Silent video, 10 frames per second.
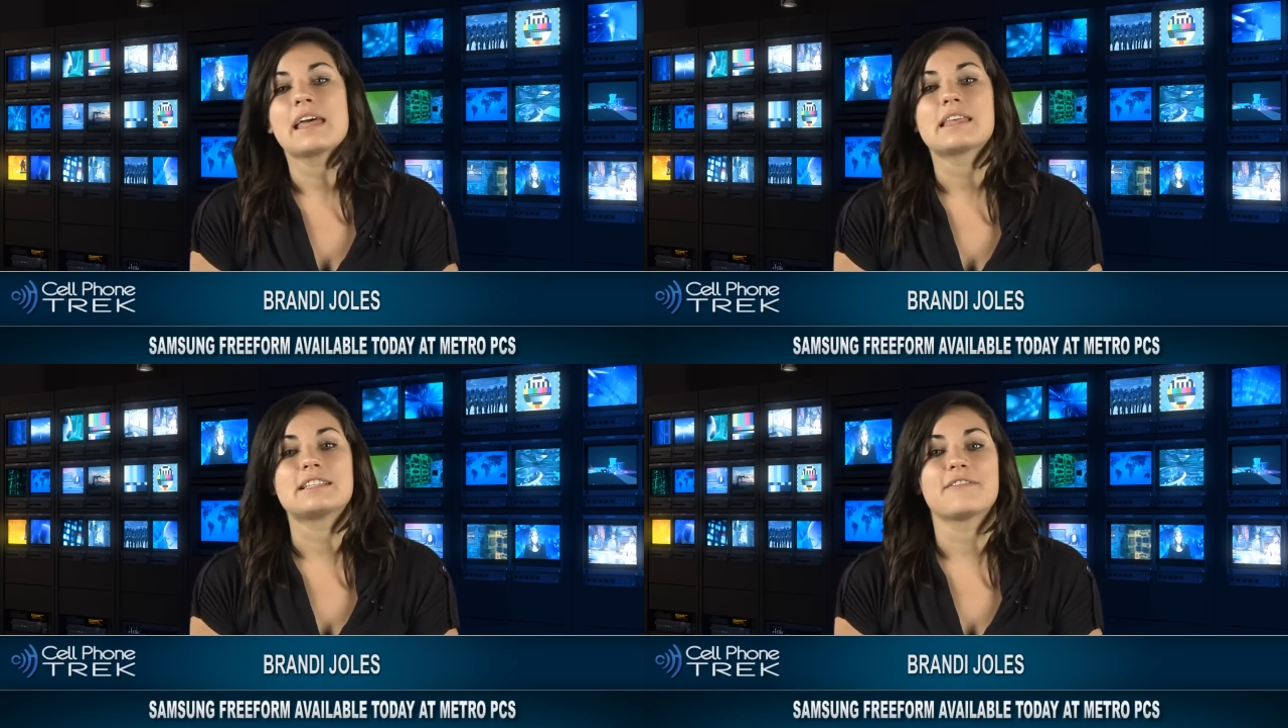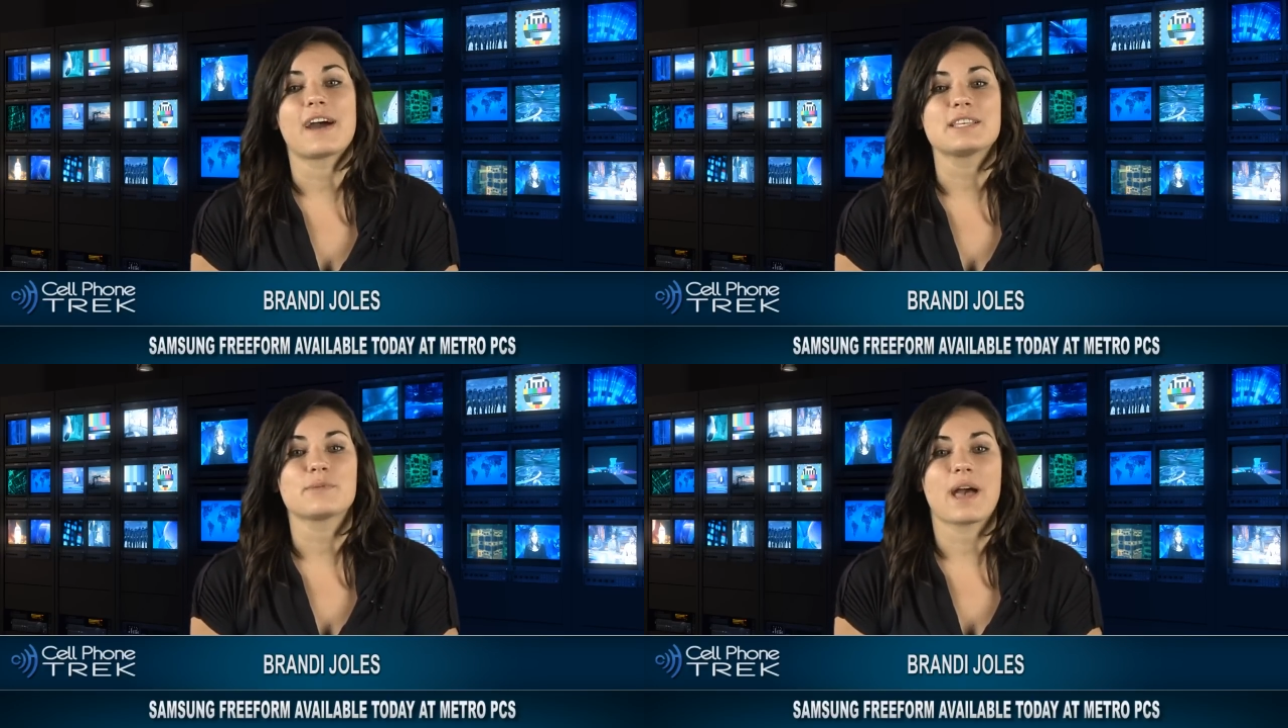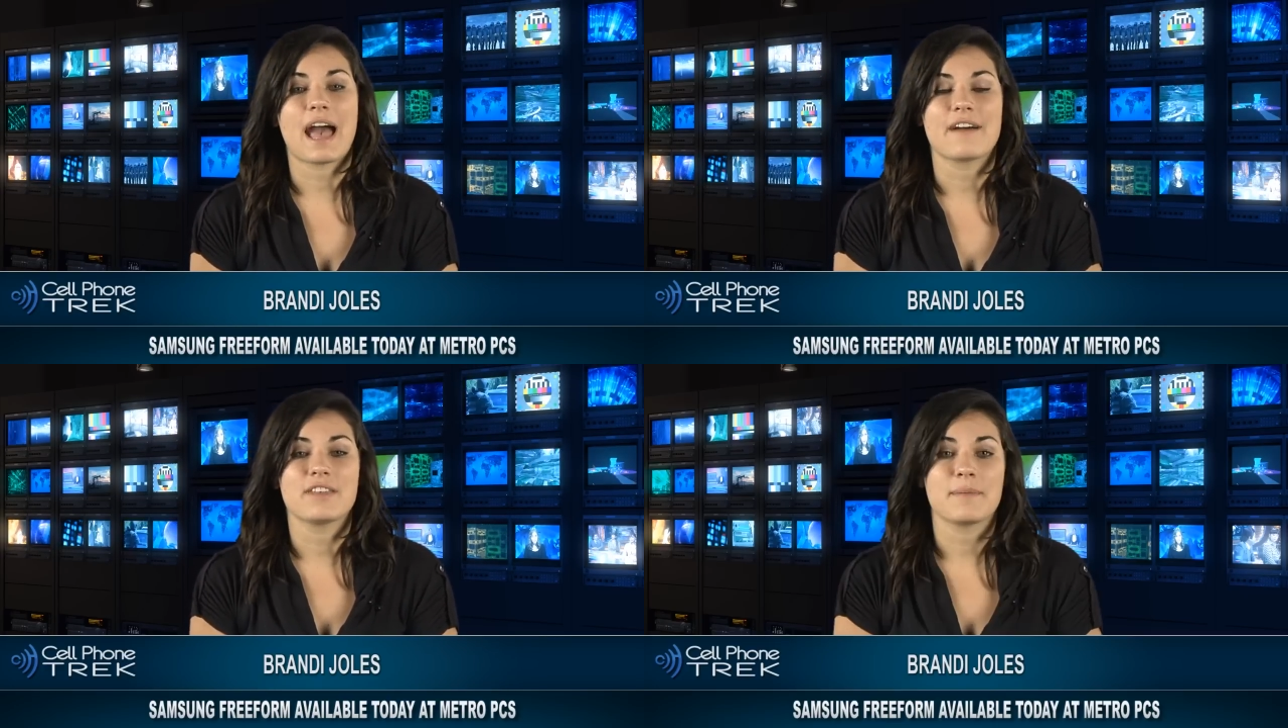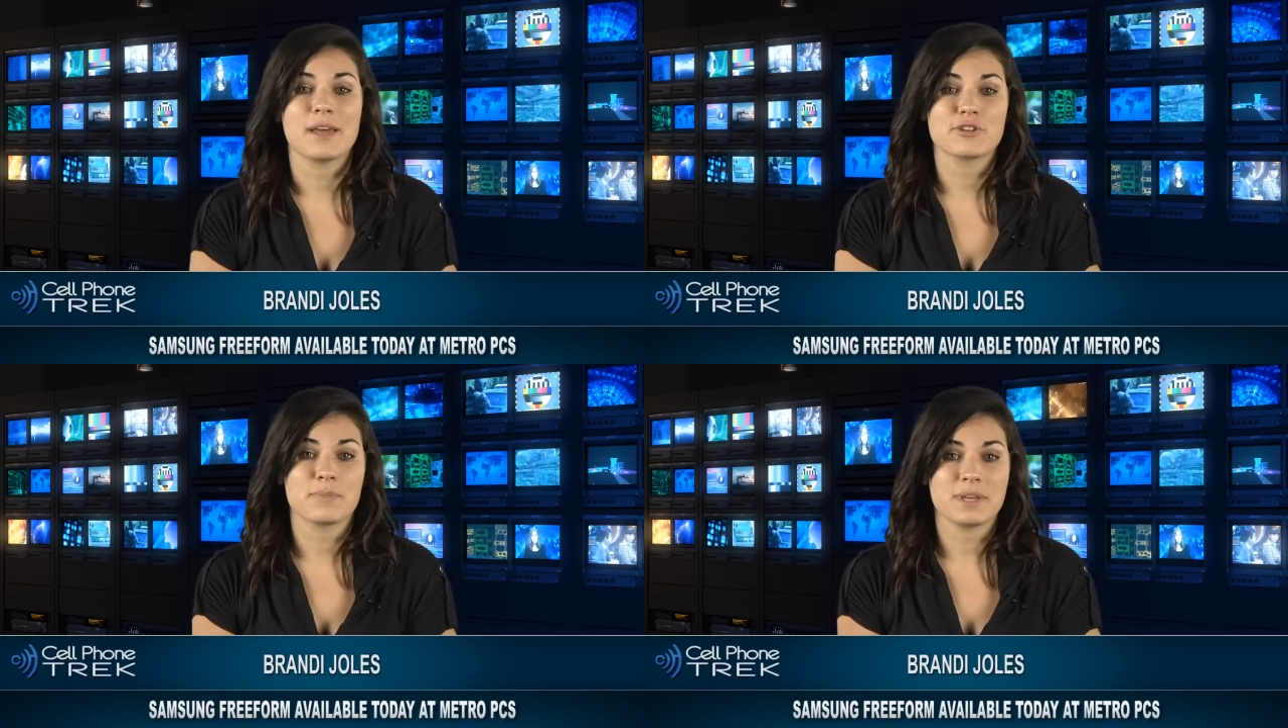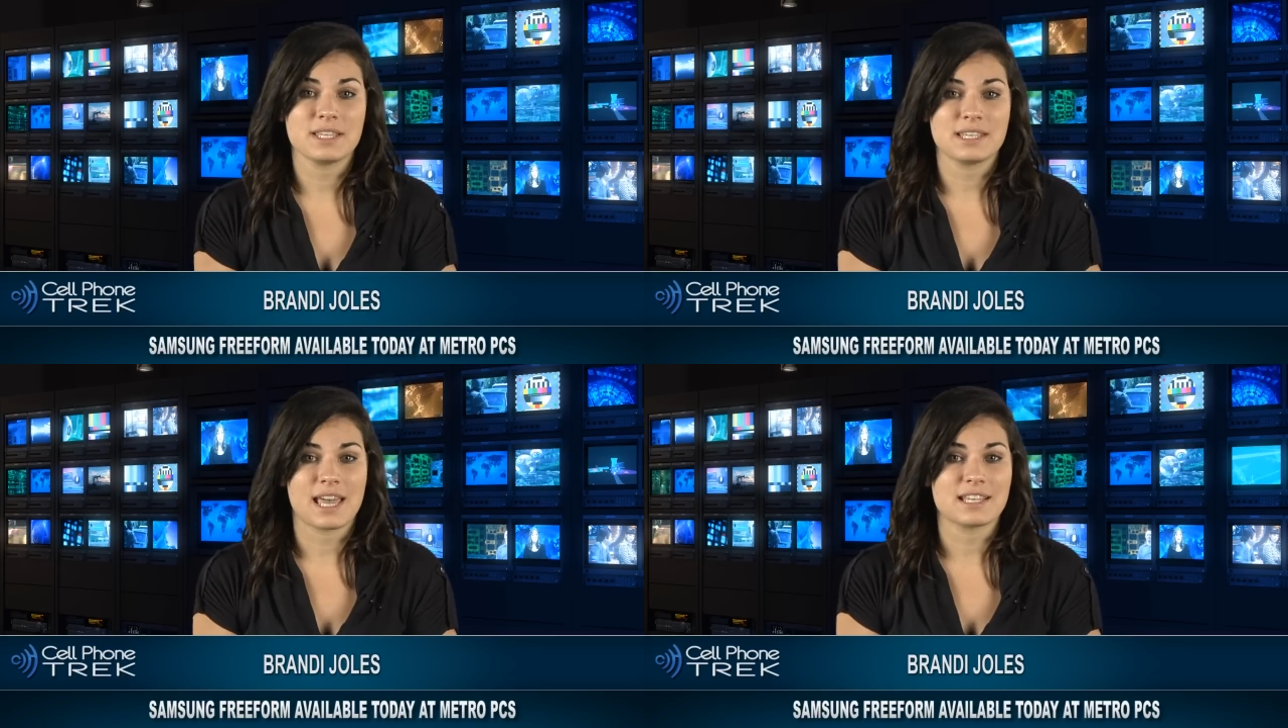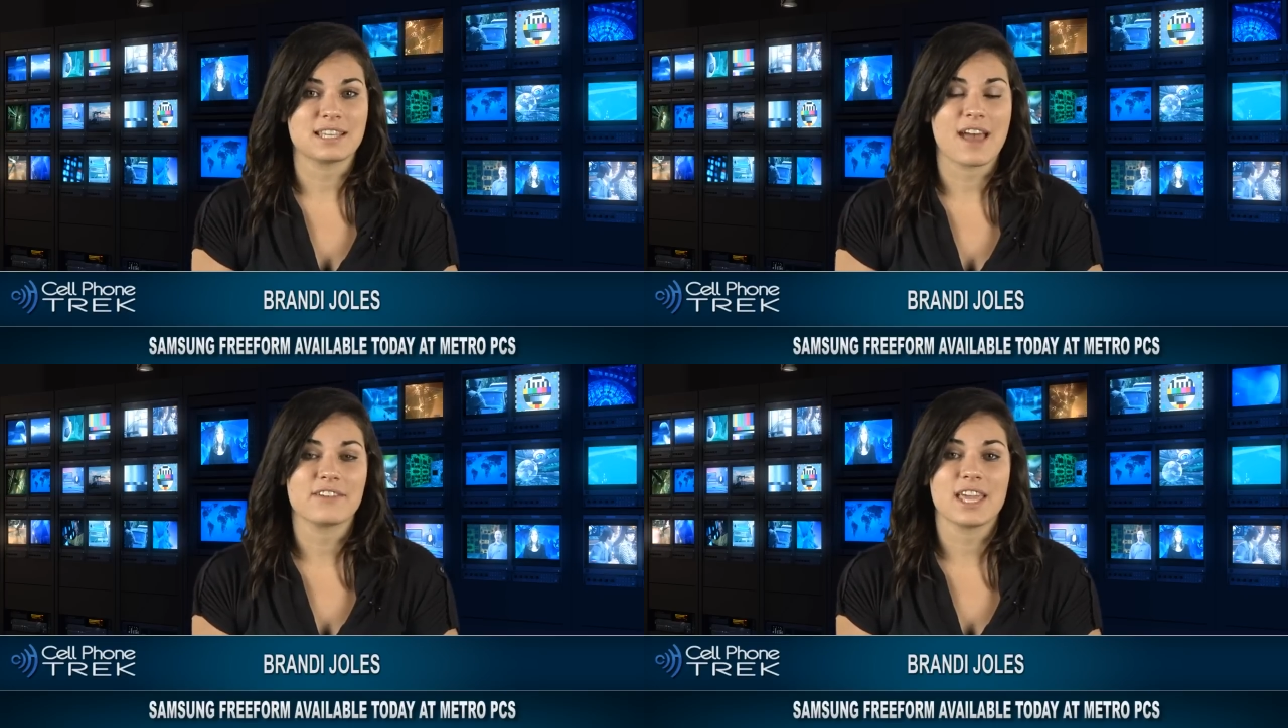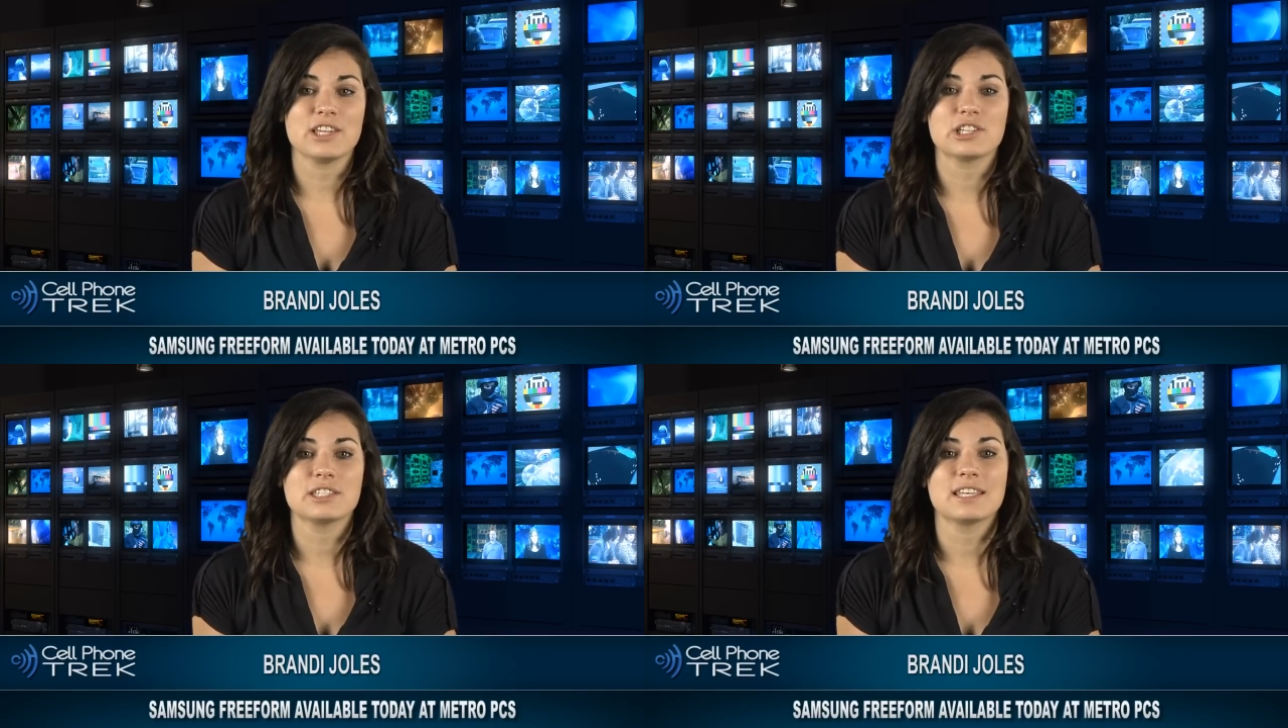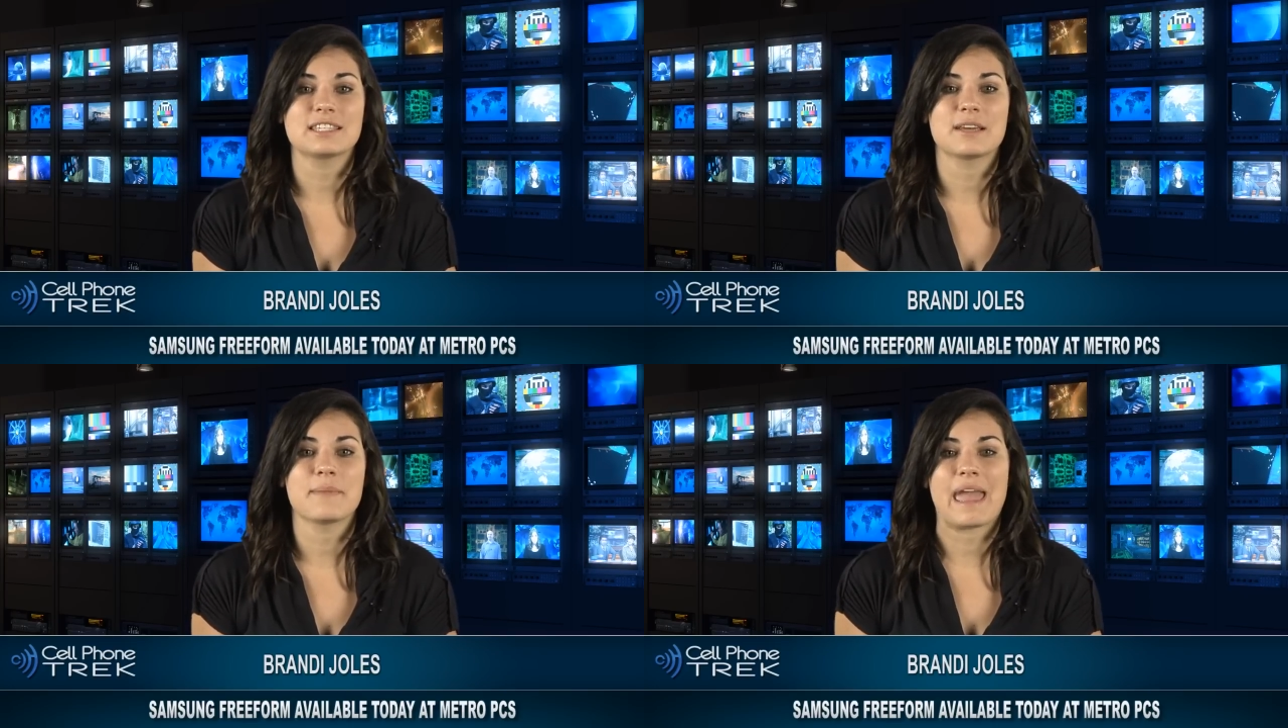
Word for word: The device will have the MetroPCS navigation system